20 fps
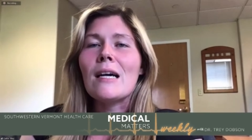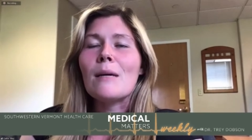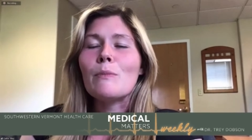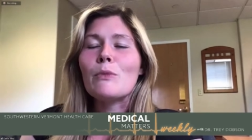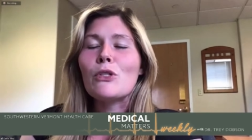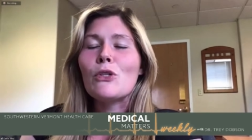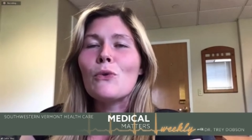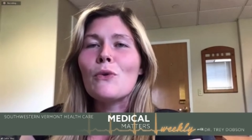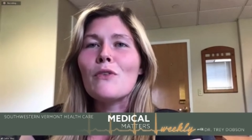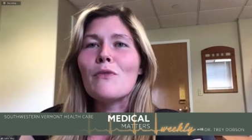uh,
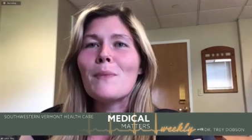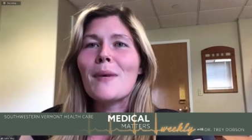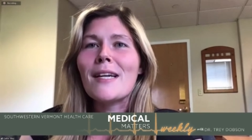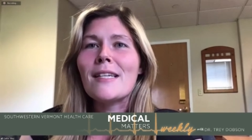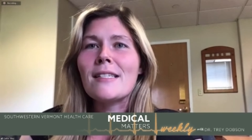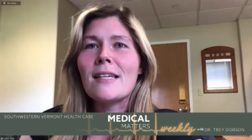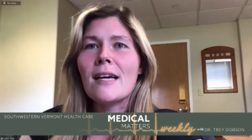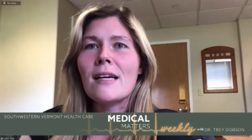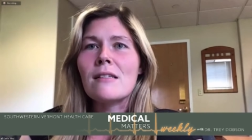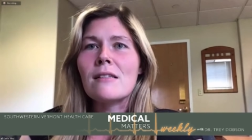two of
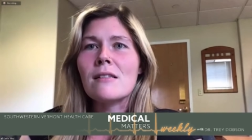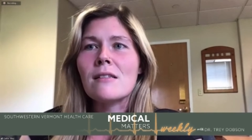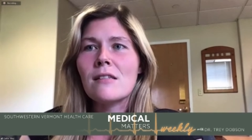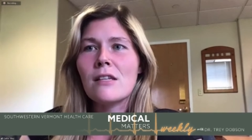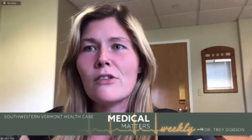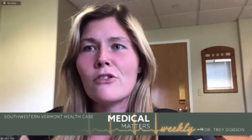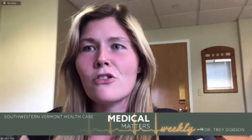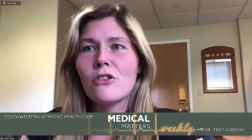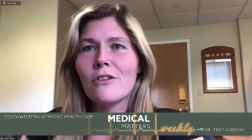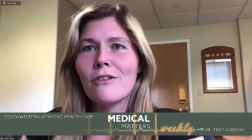my dad's
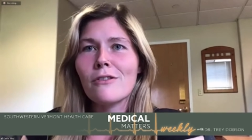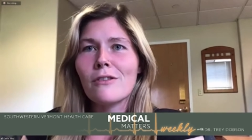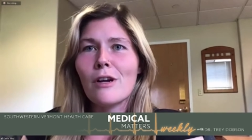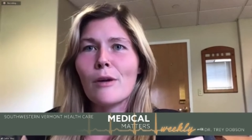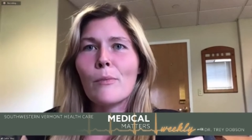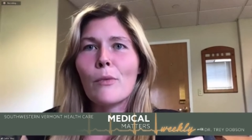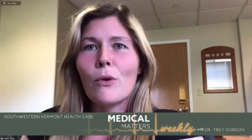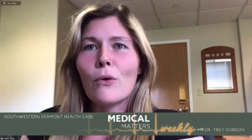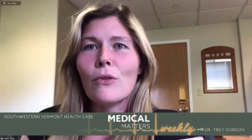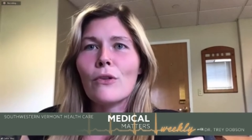sisters
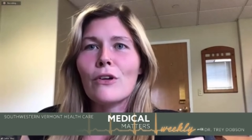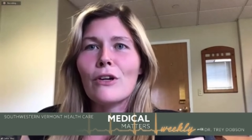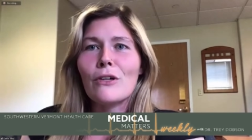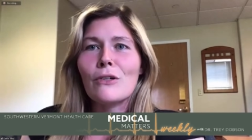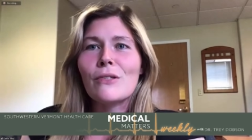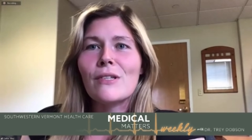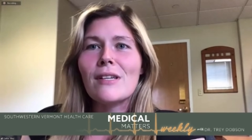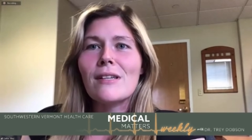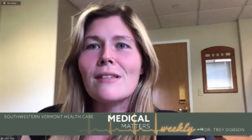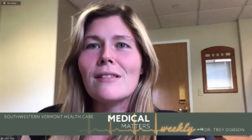are both
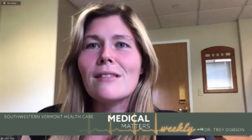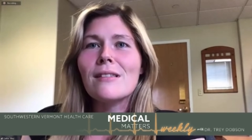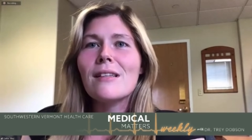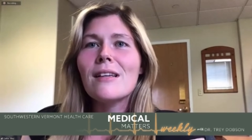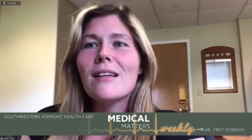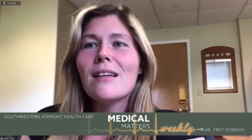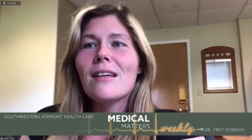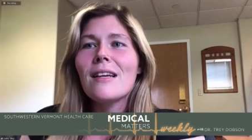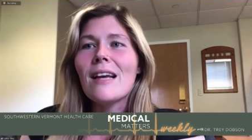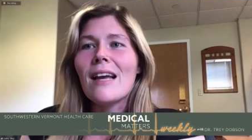nurses.
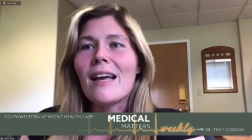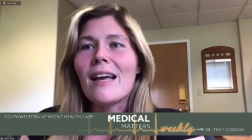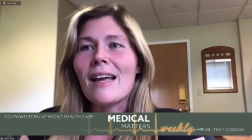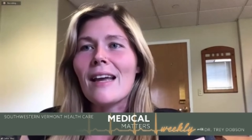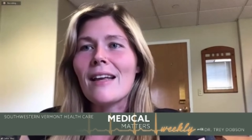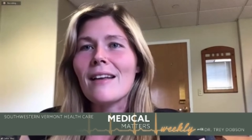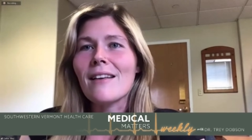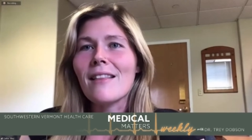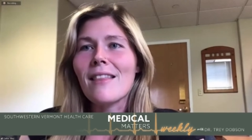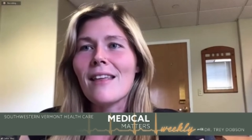Mm-hmm.
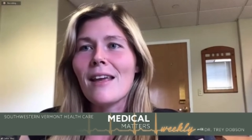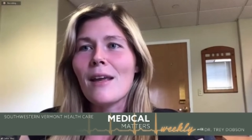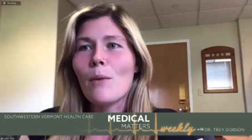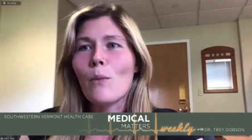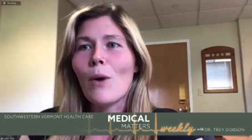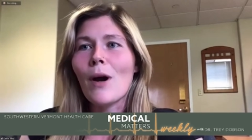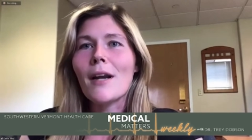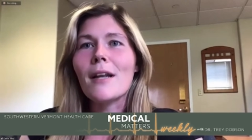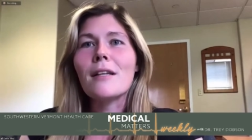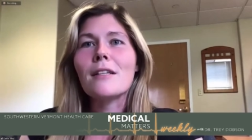And they
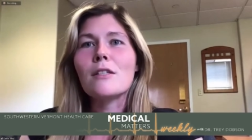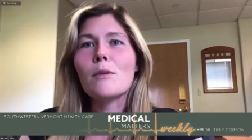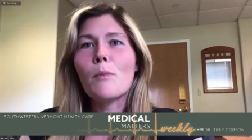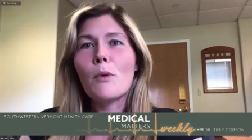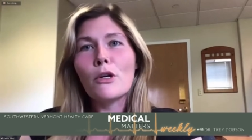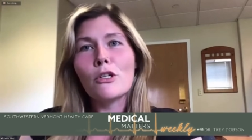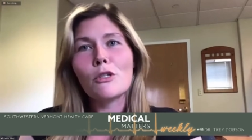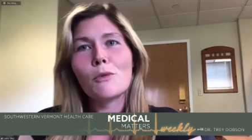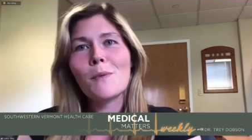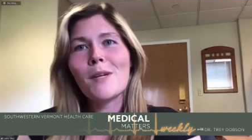wanted to
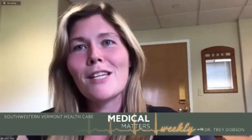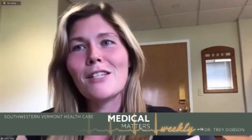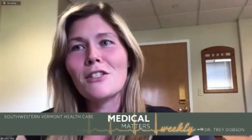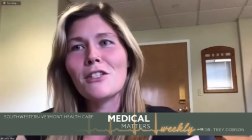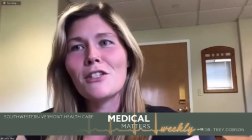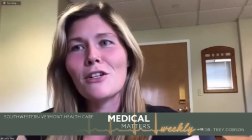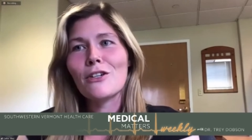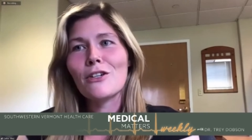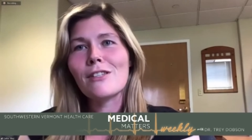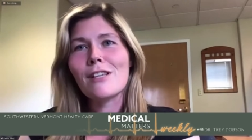push me
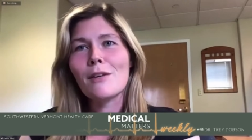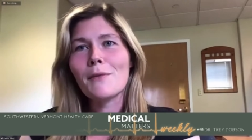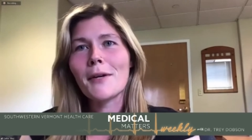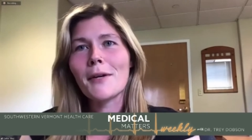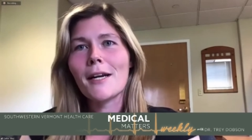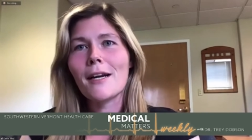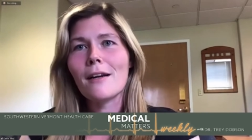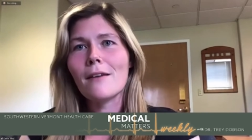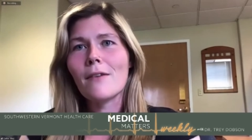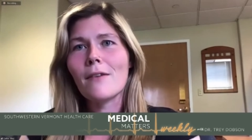into nursing
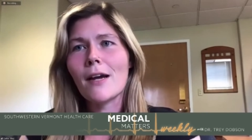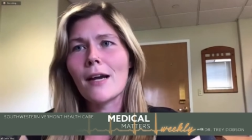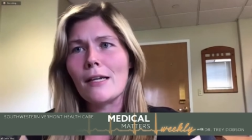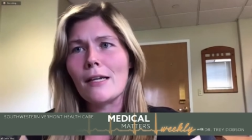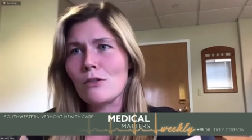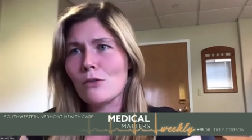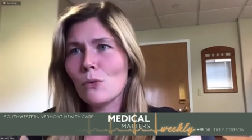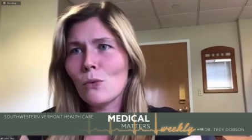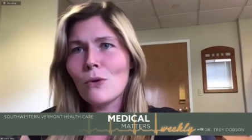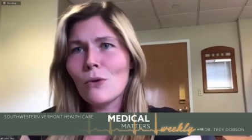right out of
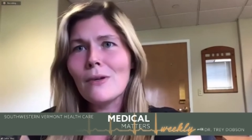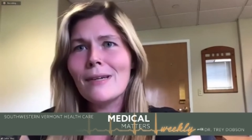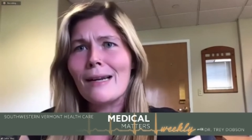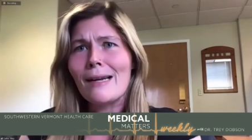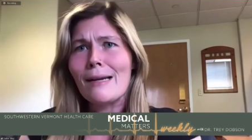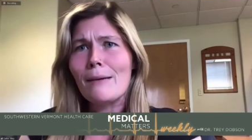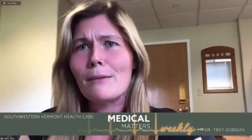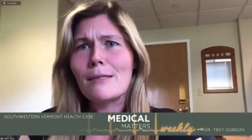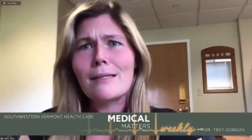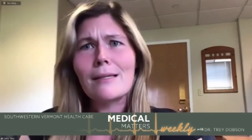high school. And
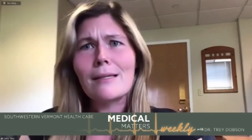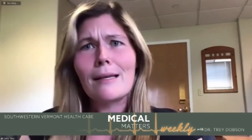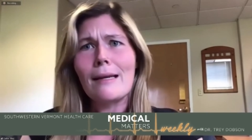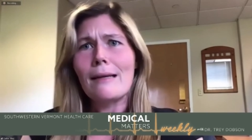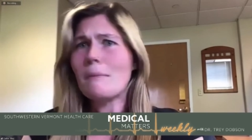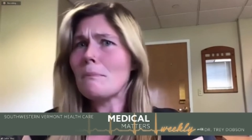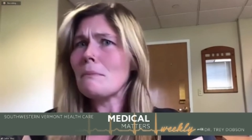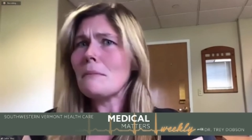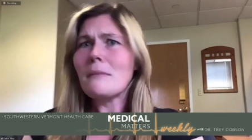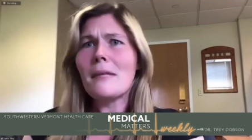I was
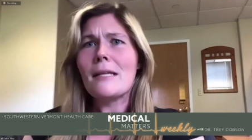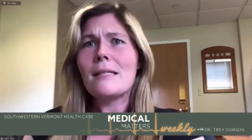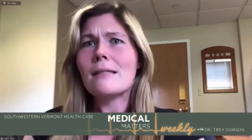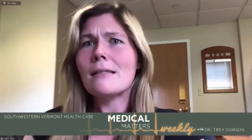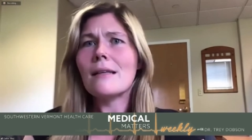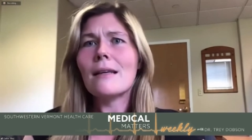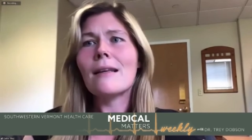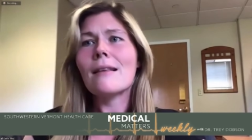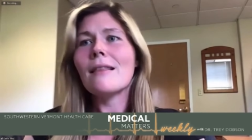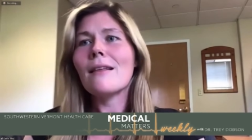like,
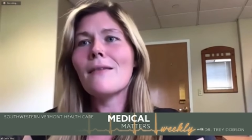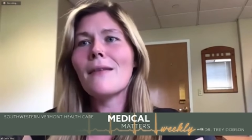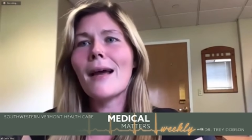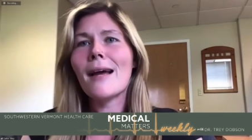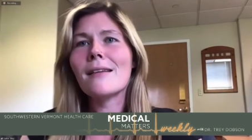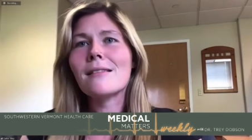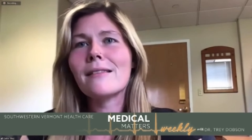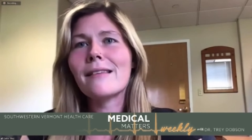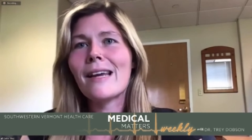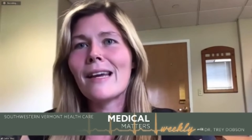that's like the
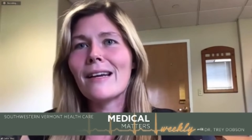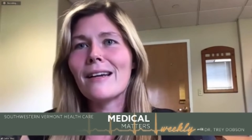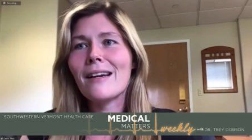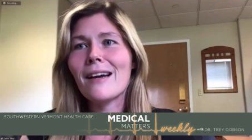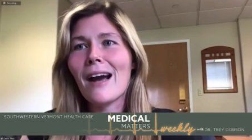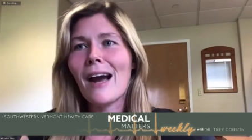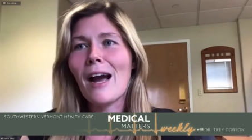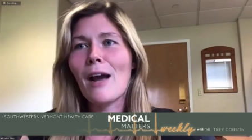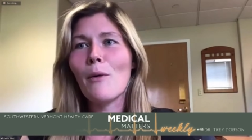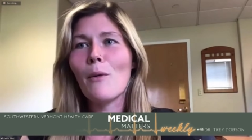last thing
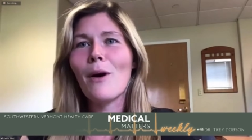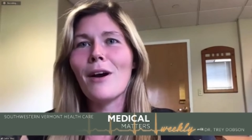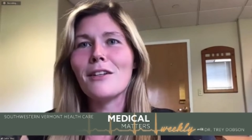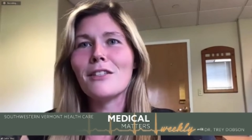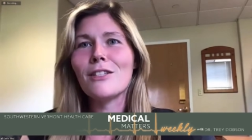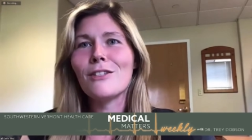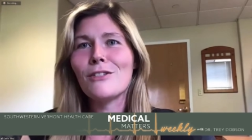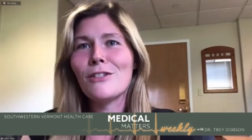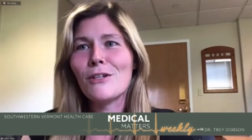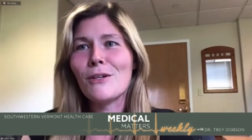I want
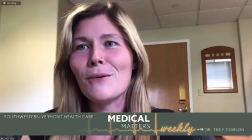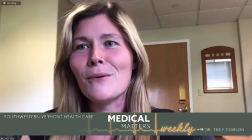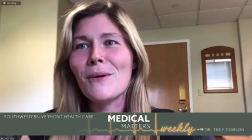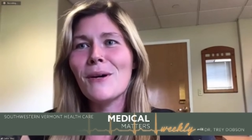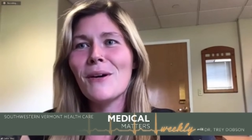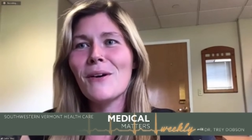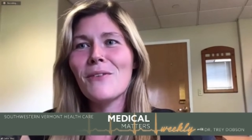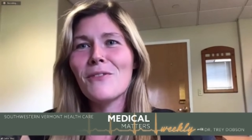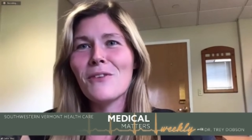to do